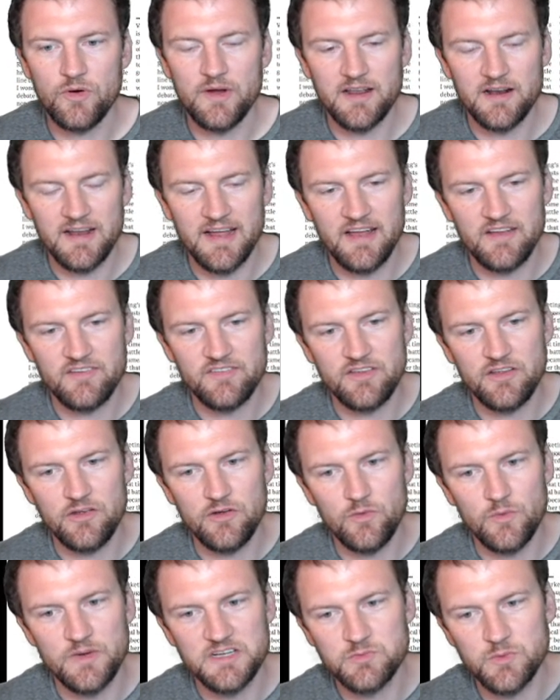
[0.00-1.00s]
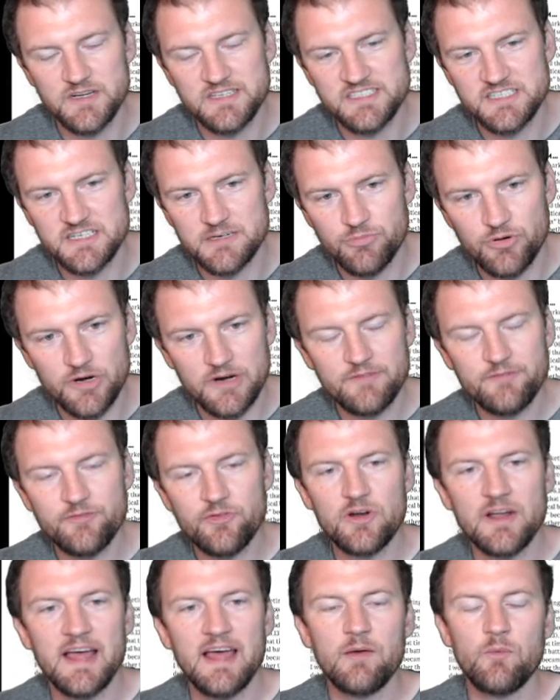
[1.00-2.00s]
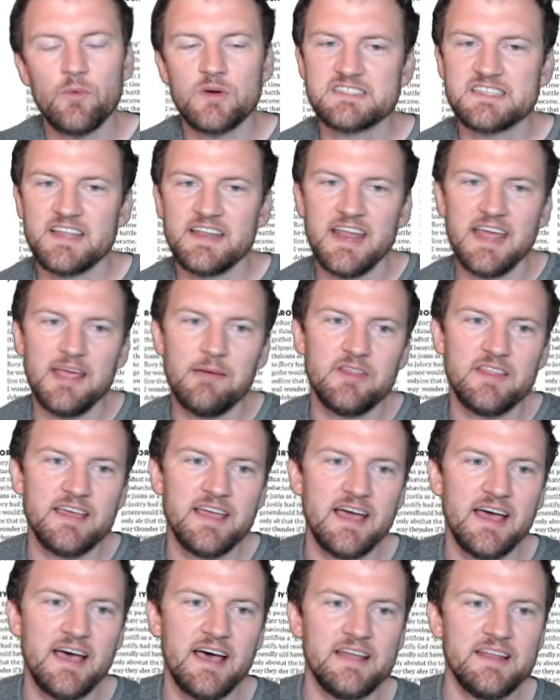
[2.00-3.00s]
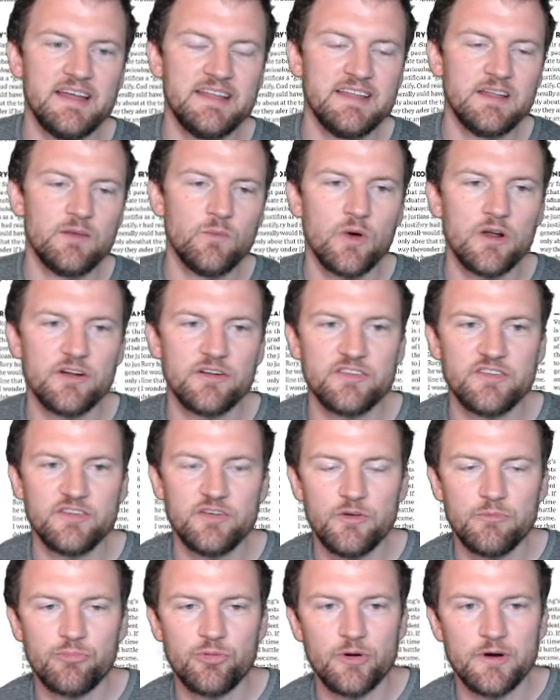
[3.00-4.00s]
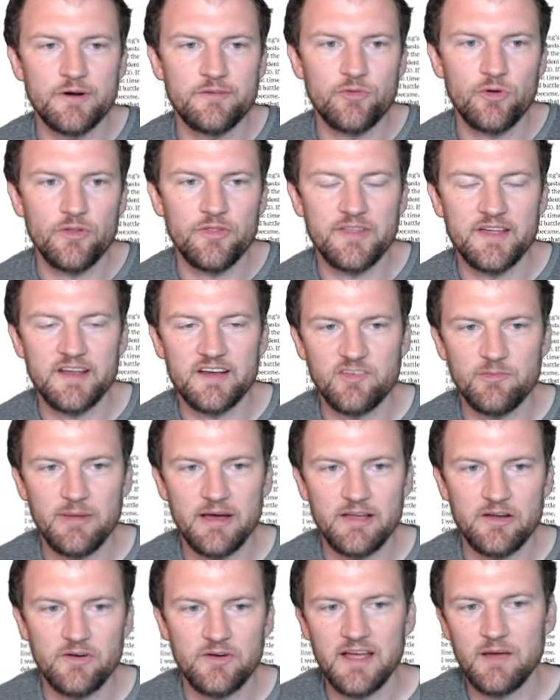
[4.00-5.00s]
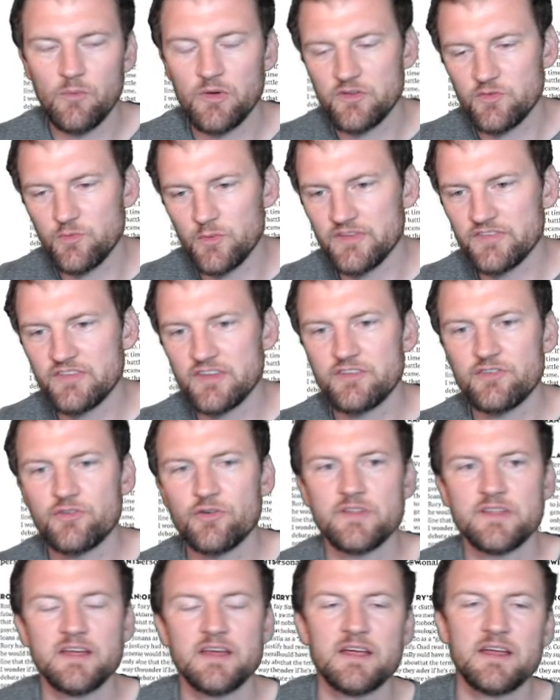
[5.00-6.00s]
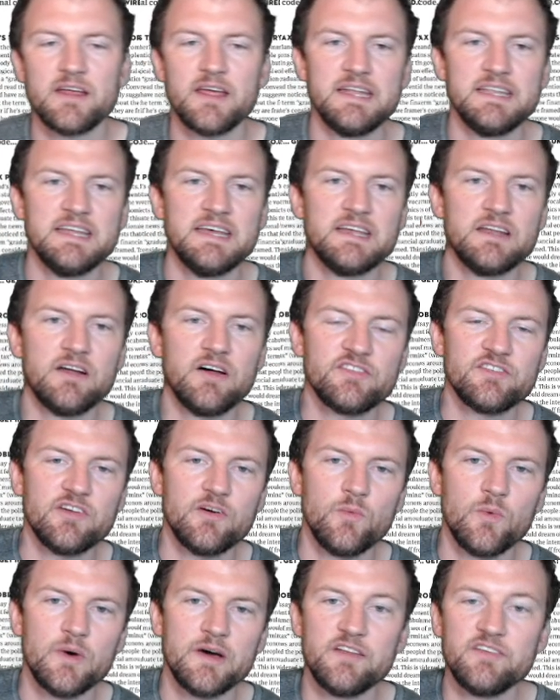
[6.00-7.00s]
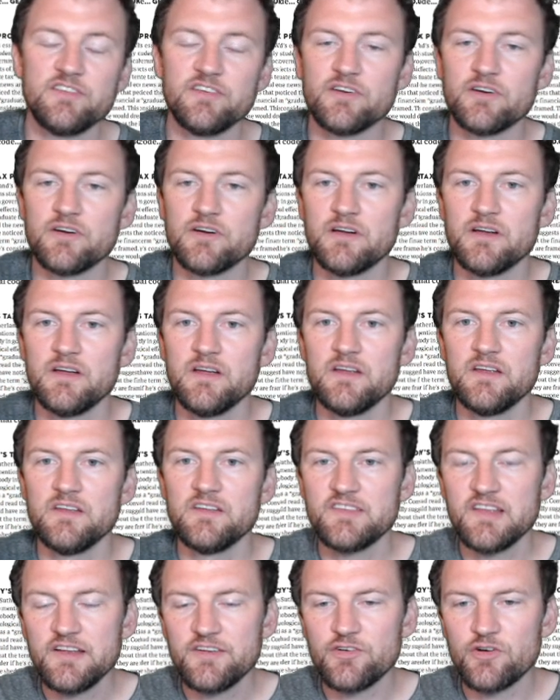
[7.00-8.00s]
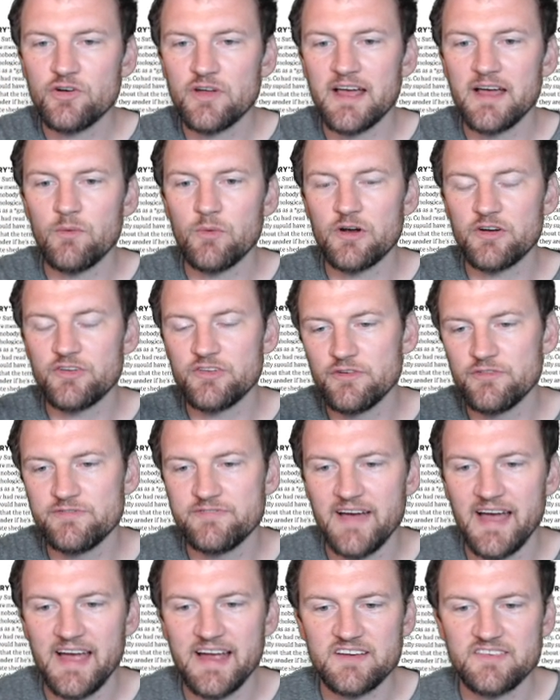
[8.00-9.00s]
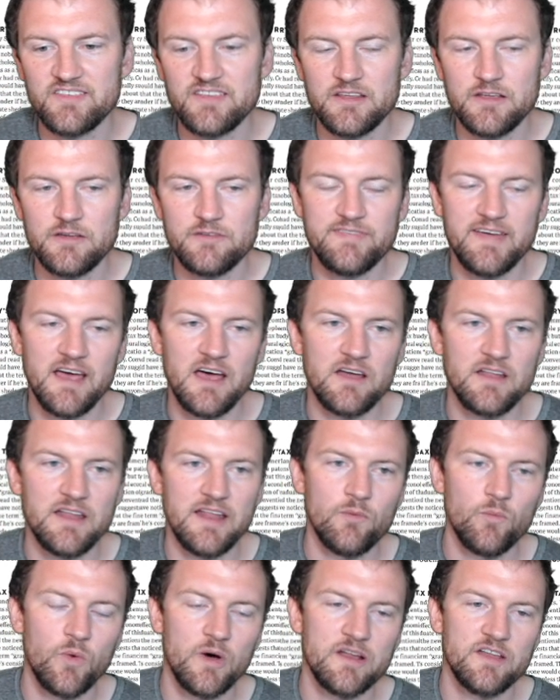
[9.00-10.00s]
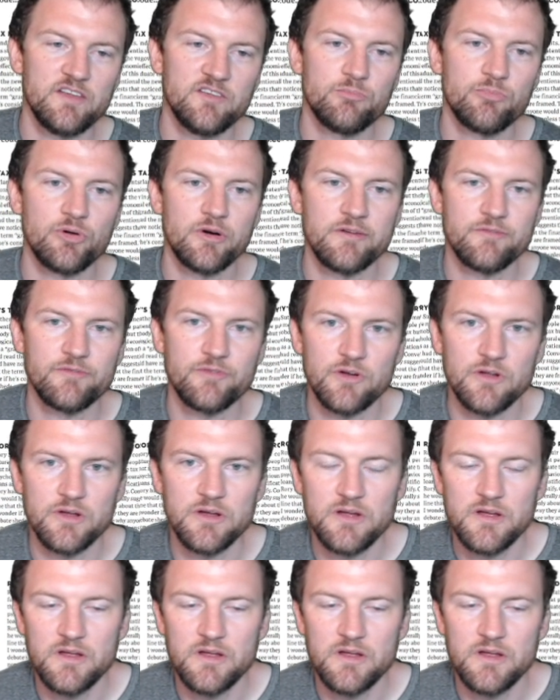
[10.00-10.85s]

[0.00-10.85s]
It'll ask you which one's your peripheral ad, what's the name of the ad, and then what are 2 peripheral things about your ad, what's one central thing, and then also what is your central ad, what are 2 facts that you found, and what is peripheral